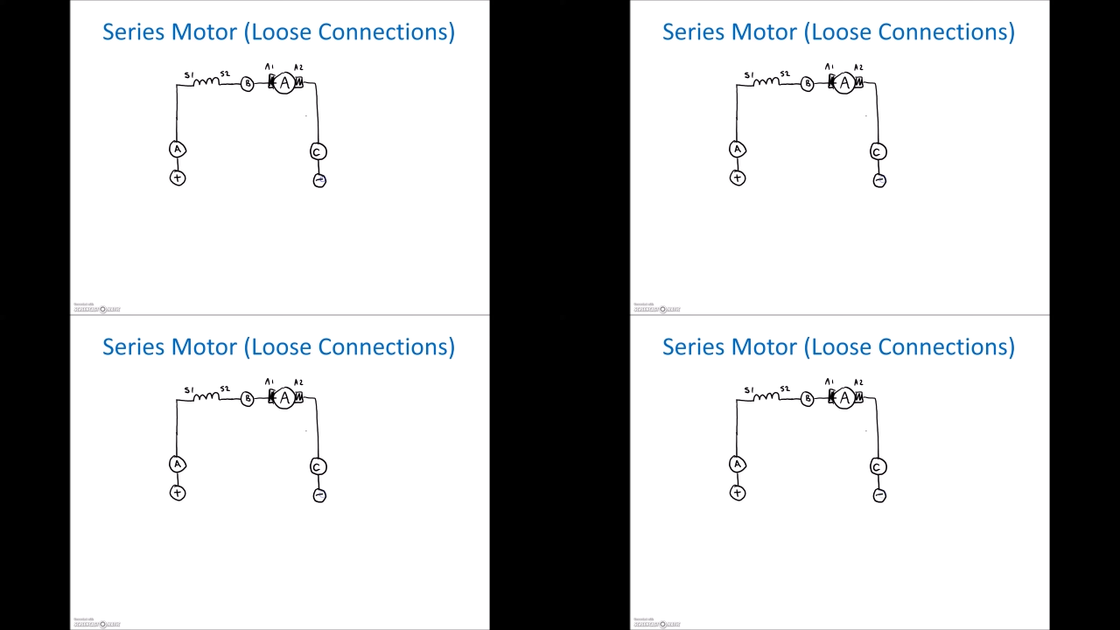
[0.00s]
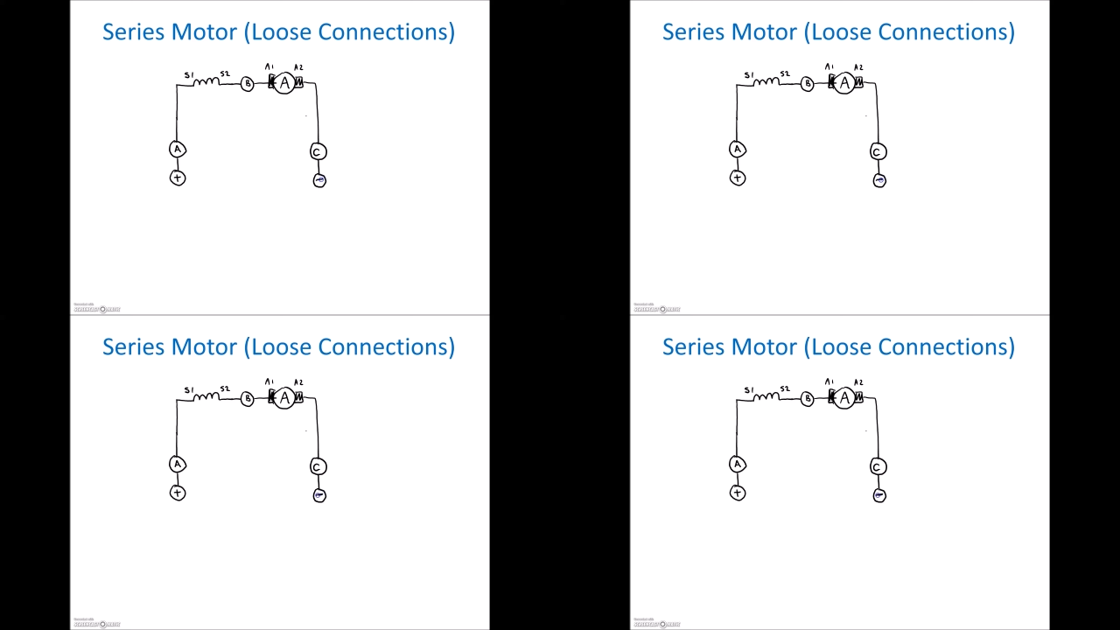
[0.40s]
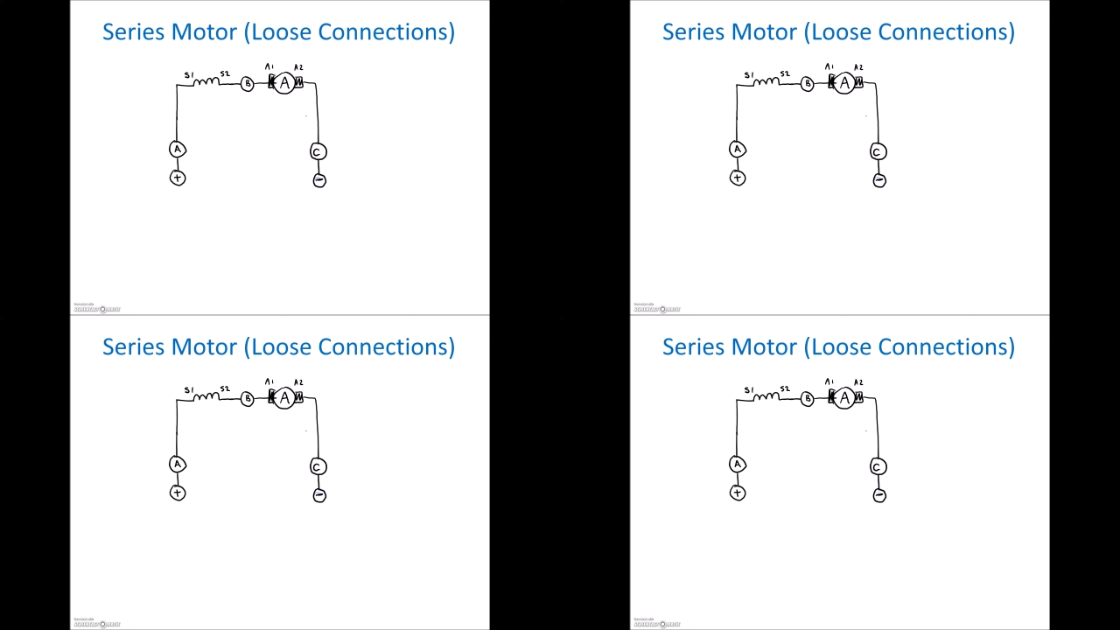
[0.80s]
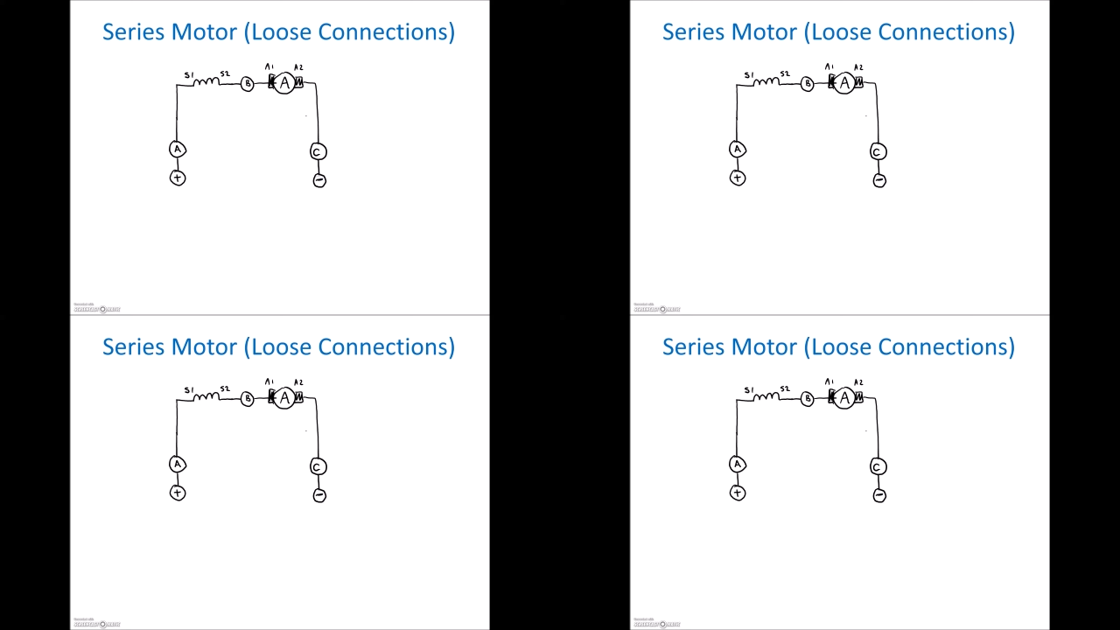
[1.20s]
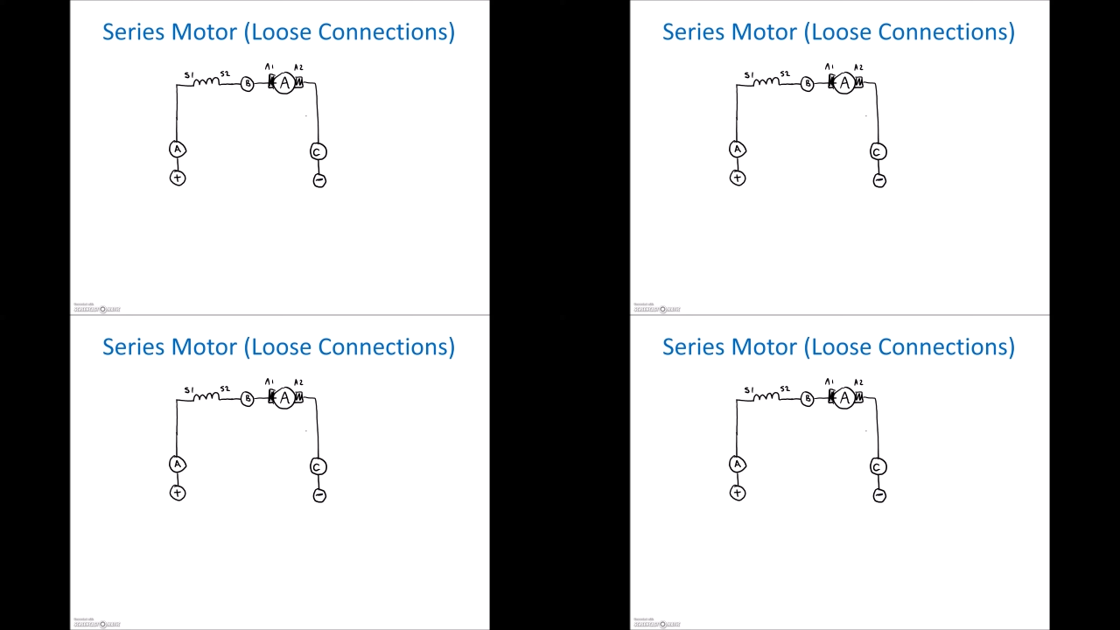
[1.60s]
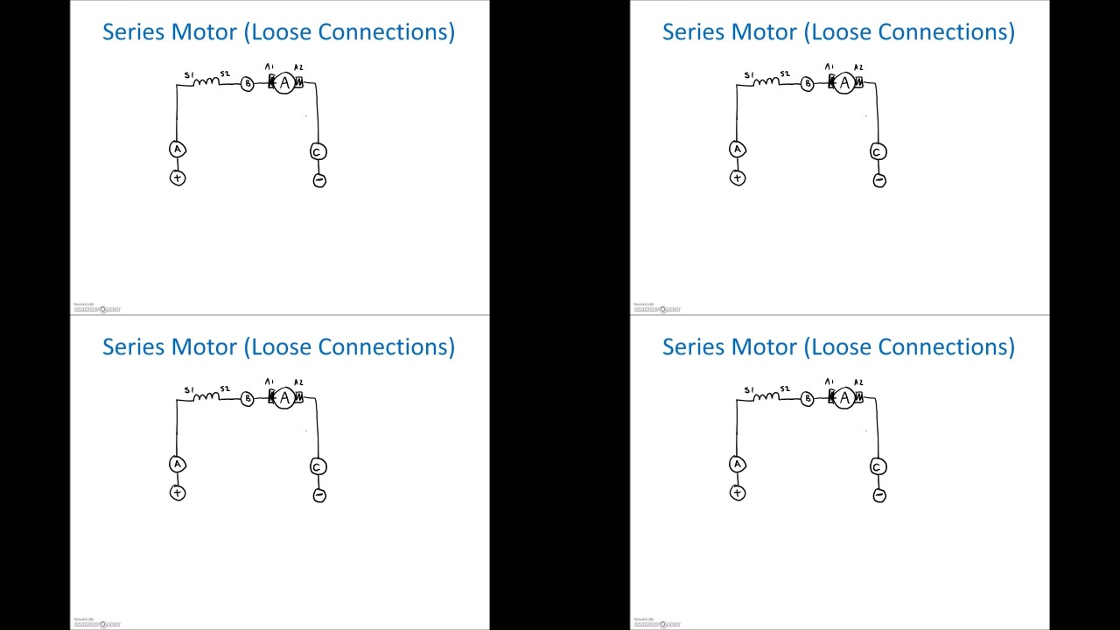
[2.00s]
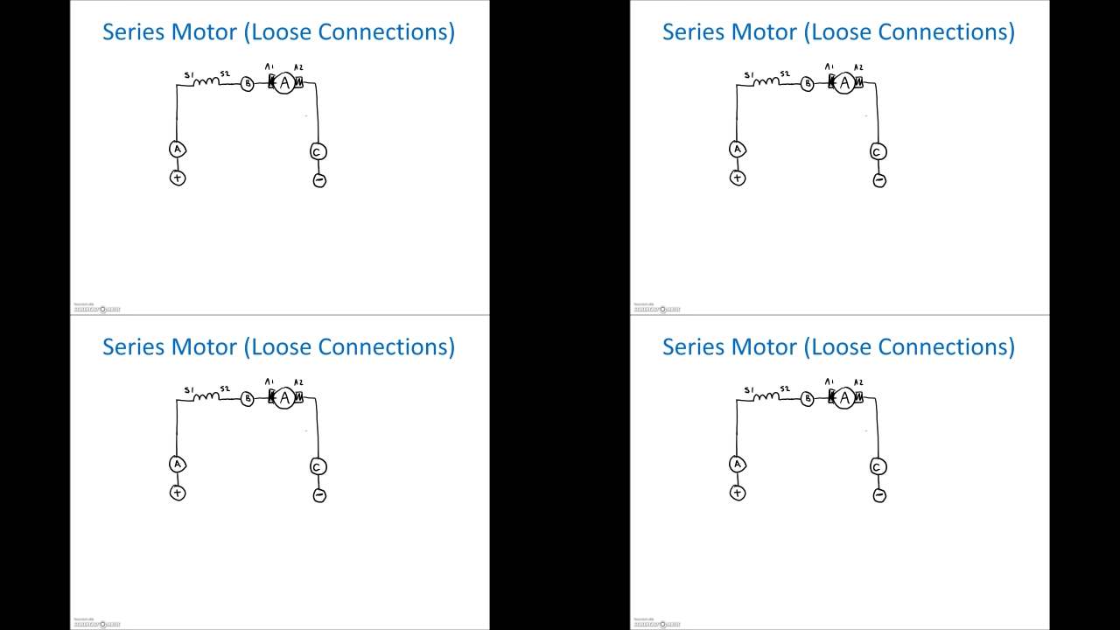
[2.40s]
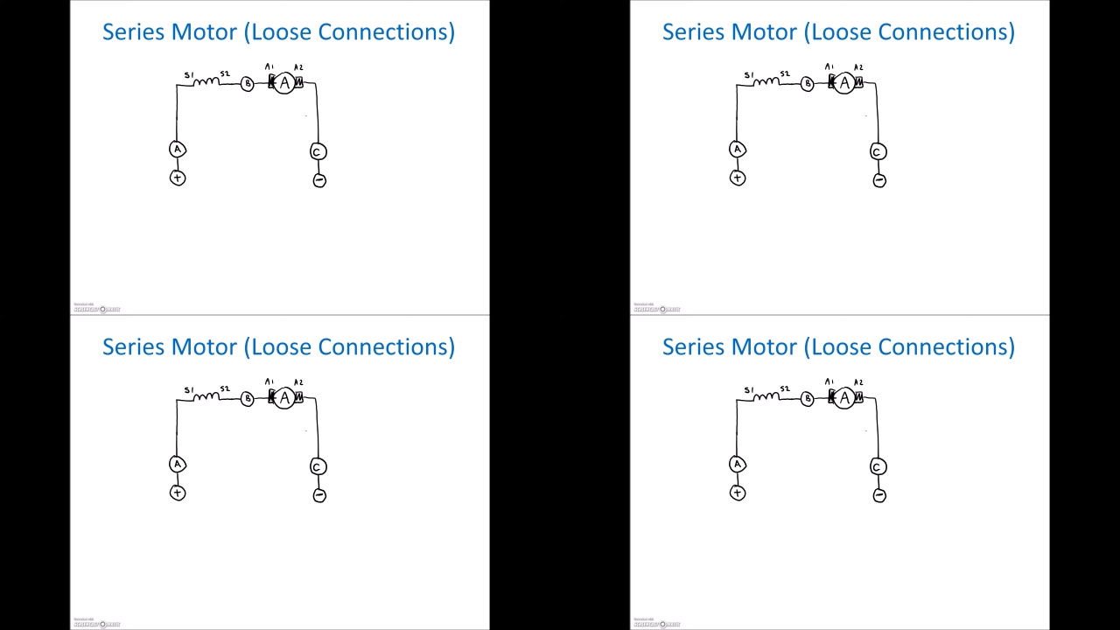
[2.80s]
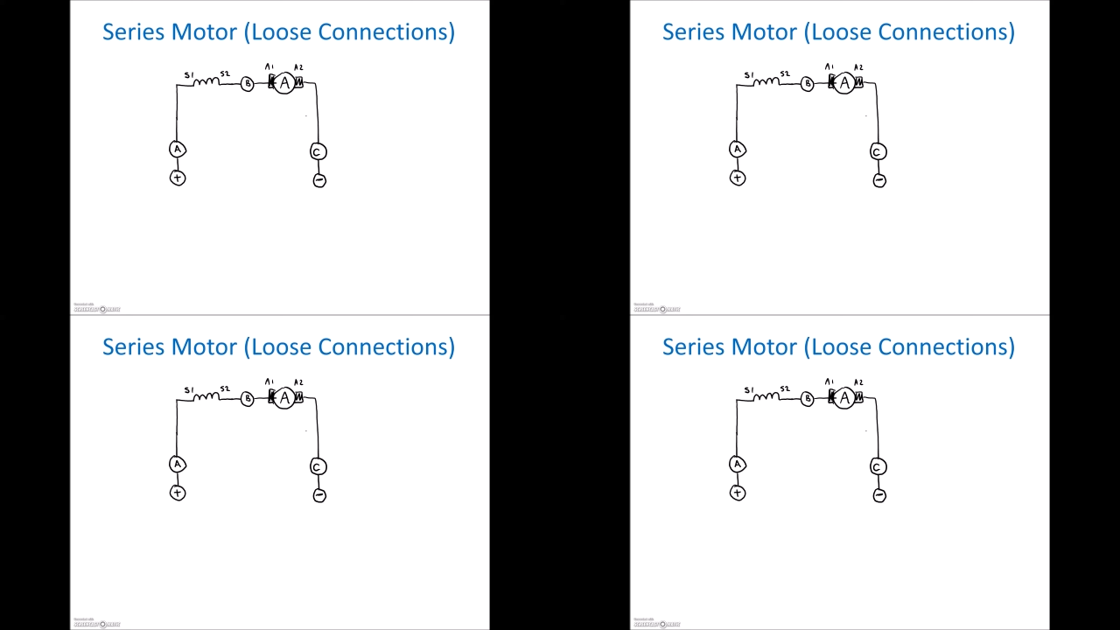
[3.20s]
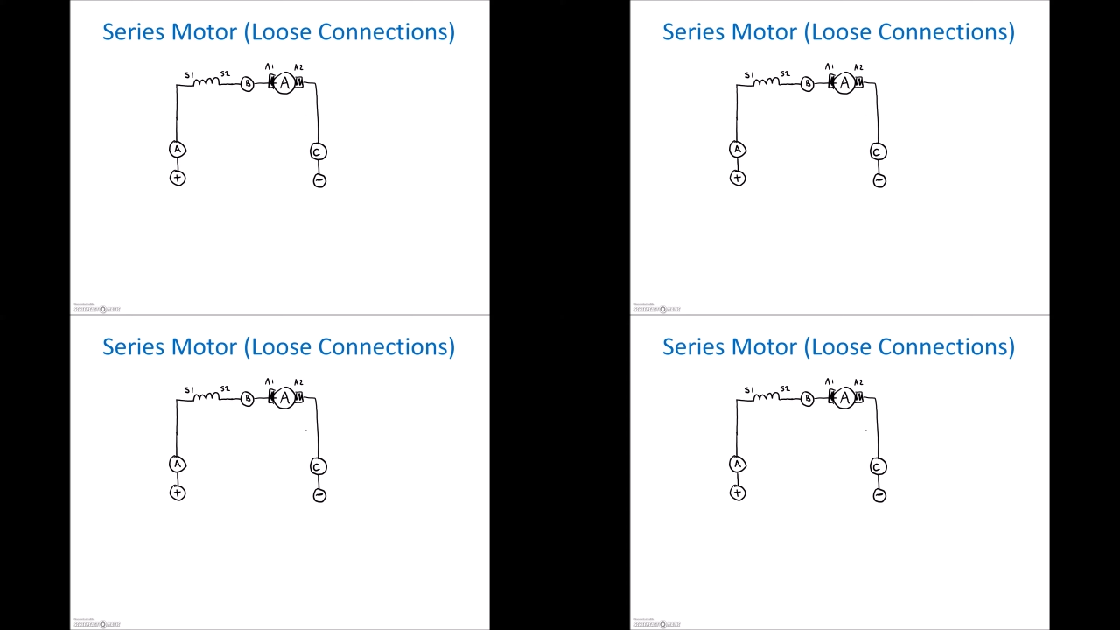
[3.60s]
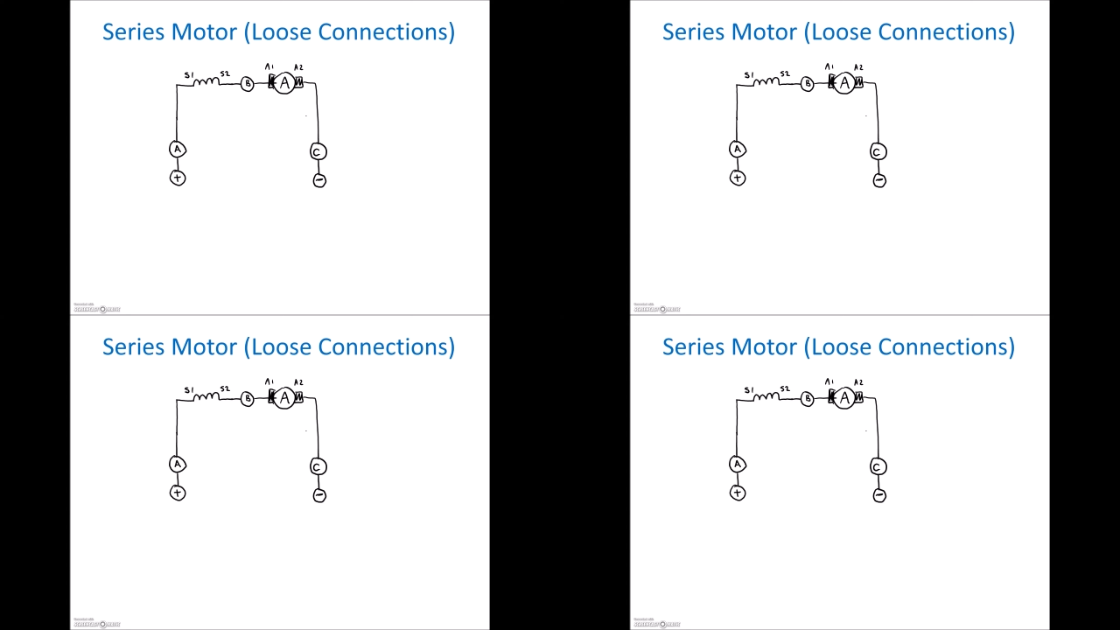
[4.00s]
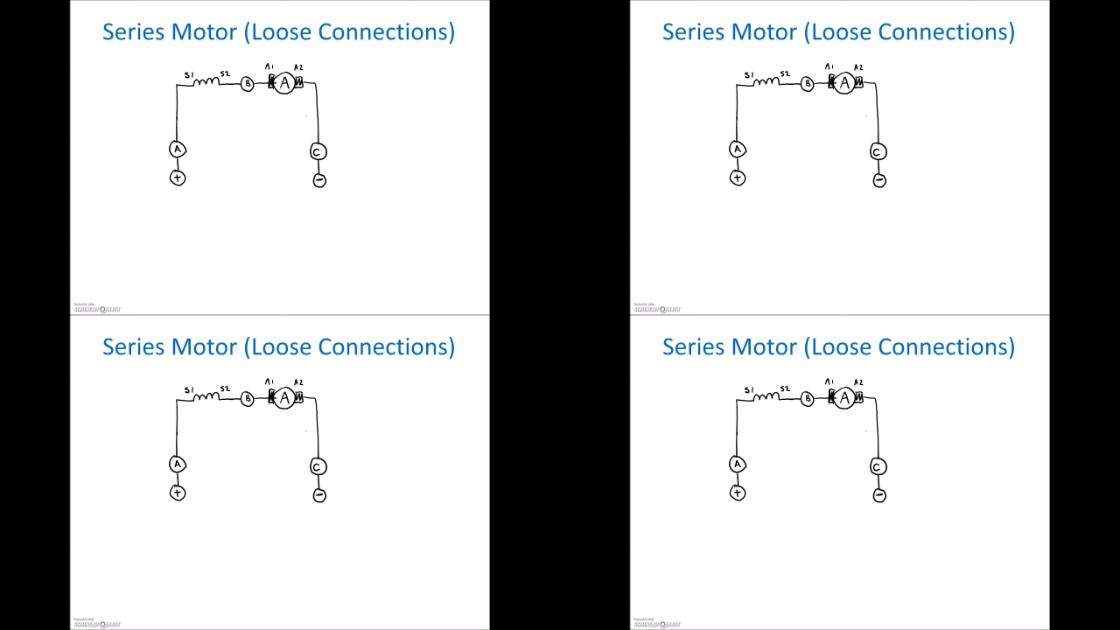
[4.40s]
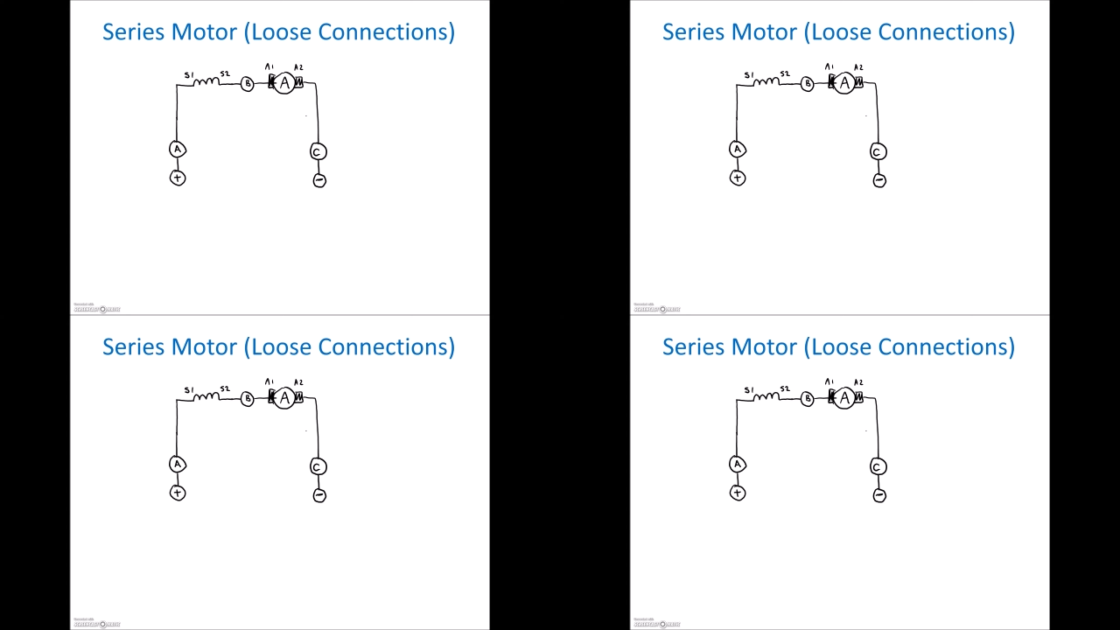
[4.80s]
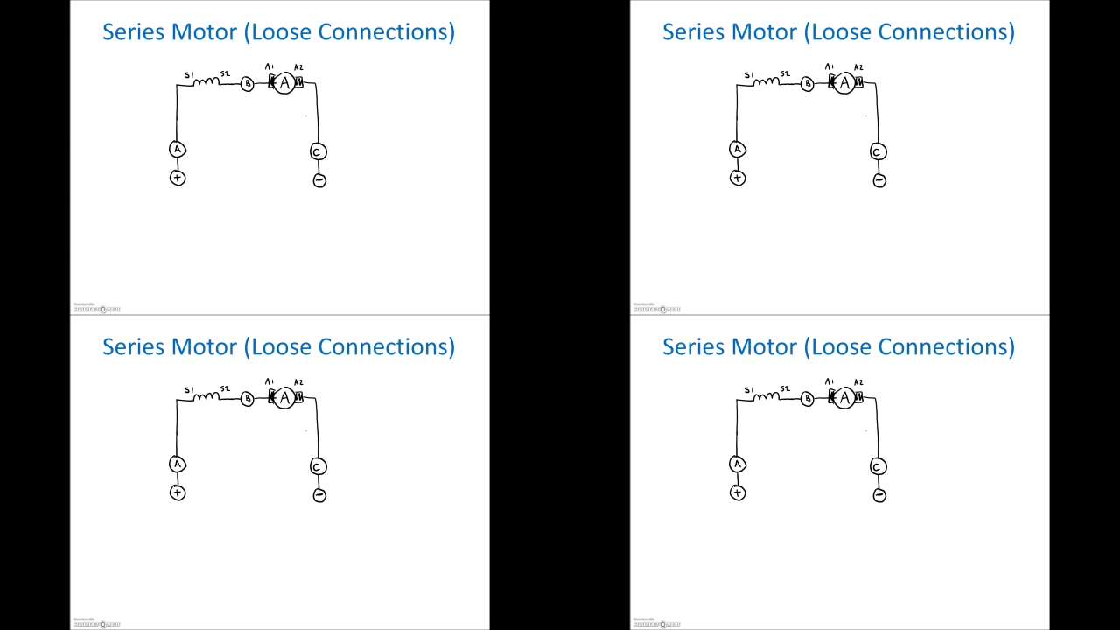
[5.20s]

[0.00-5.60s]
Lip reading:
No face is visible, so there are no lips to read.